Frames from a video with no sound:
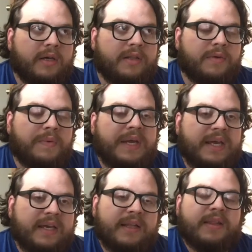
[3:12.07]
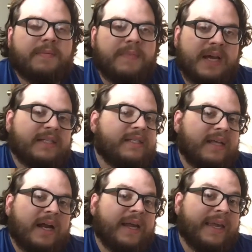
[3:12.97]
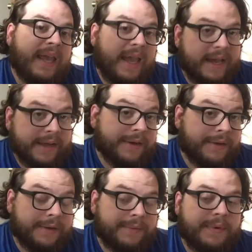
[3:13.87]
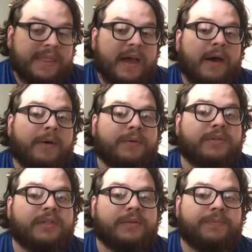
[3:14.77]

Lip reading: the week the best that I can without